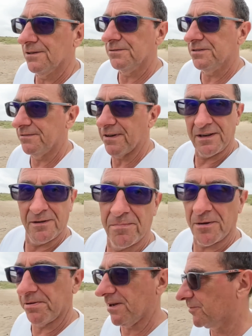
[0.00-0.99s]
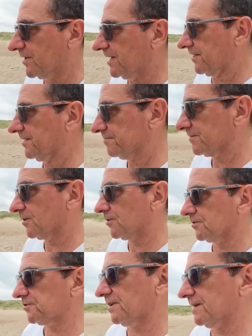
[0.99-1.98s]
Obviously very popular with
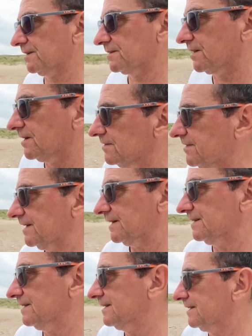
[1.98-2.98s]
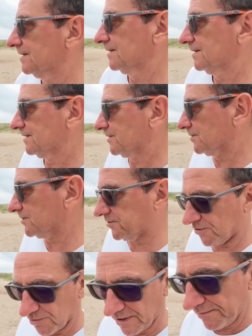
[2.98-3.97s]
horse riders, a lot of
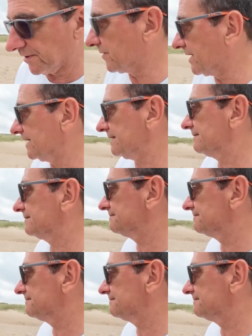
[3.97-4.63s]
horse dung everywhere.